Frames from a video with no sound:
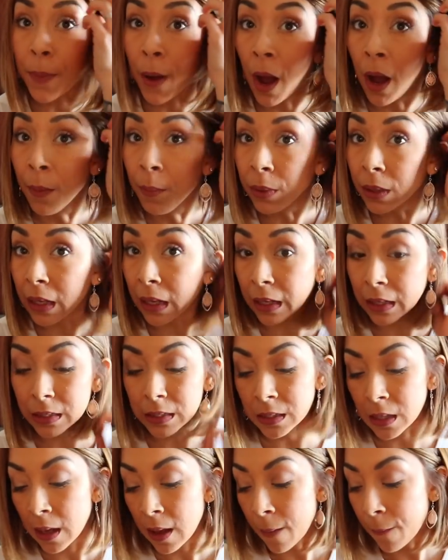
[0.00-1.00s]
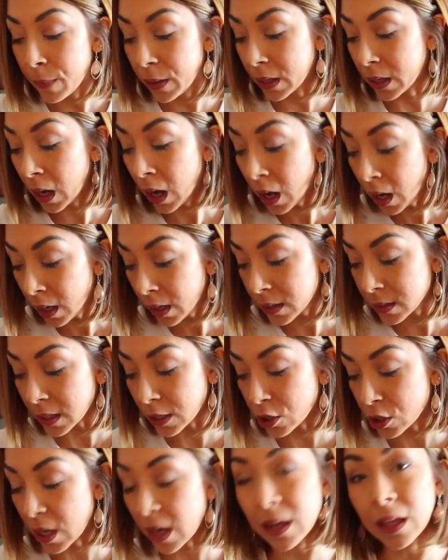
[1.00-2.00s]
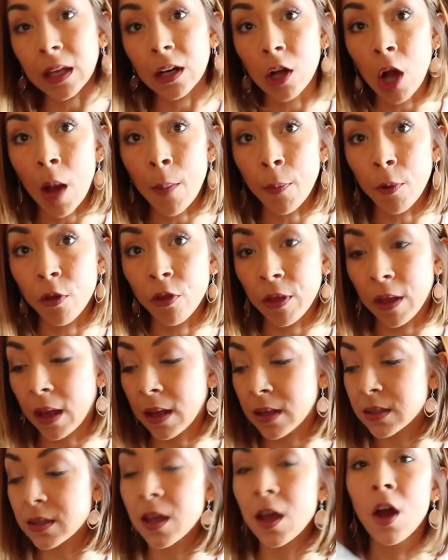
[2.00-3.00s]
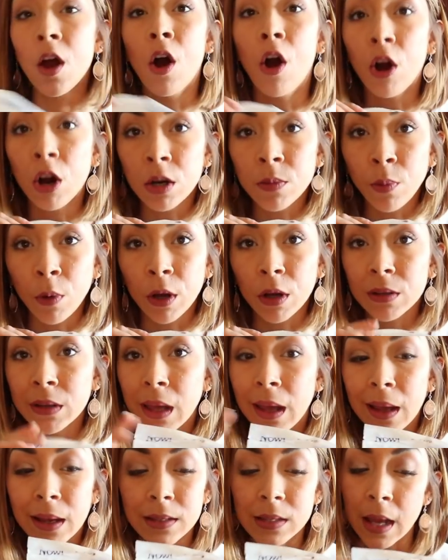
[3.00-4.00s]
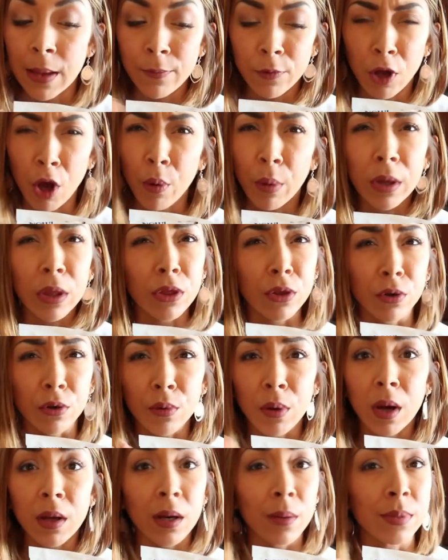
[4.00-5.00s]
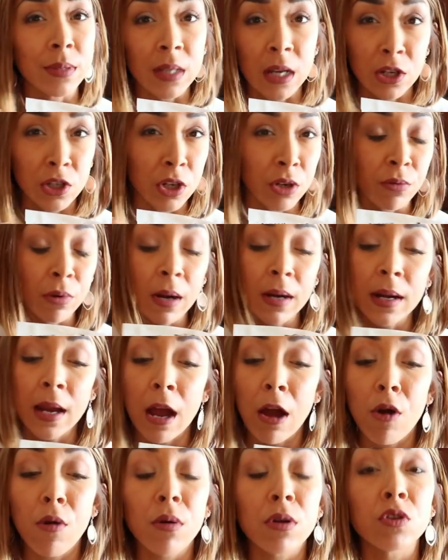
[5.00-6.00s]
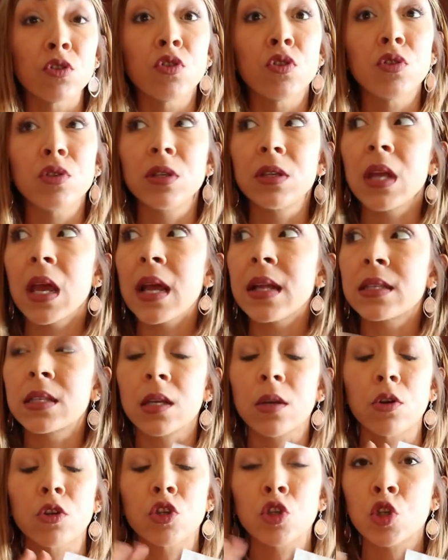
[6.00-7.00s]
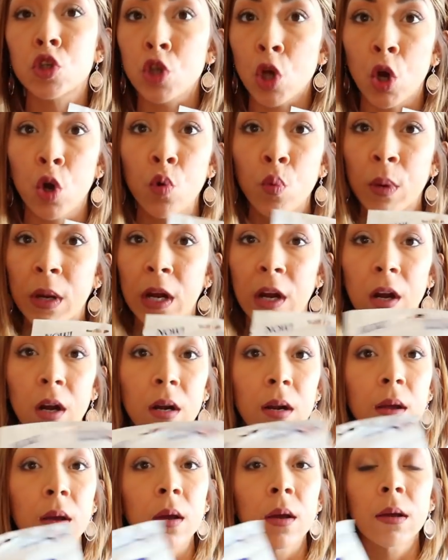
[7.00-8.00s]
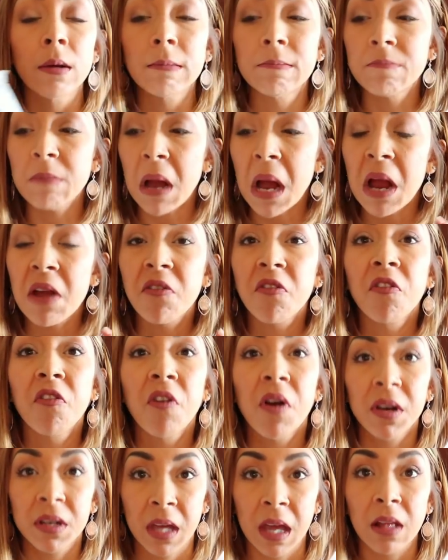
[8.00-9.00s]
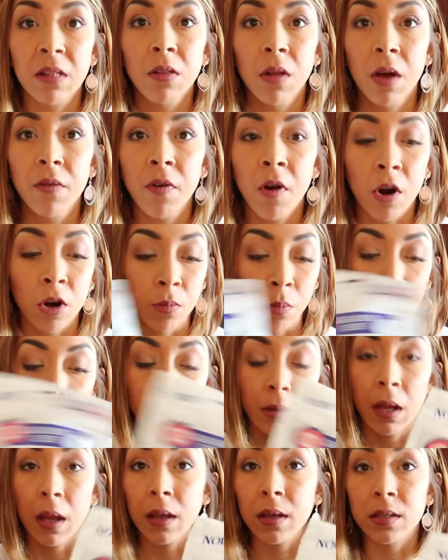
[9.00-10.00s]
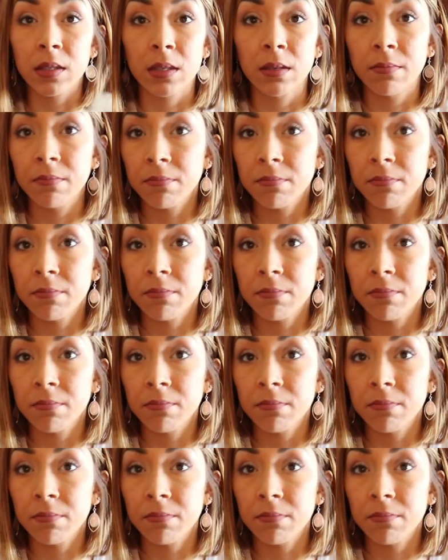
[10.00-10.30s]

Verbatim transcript: Publix because I just had to get a couple things. Hard boiled eggs, I'm going through an obsession right now. It's so weird. I fucking love hard boiled eggs.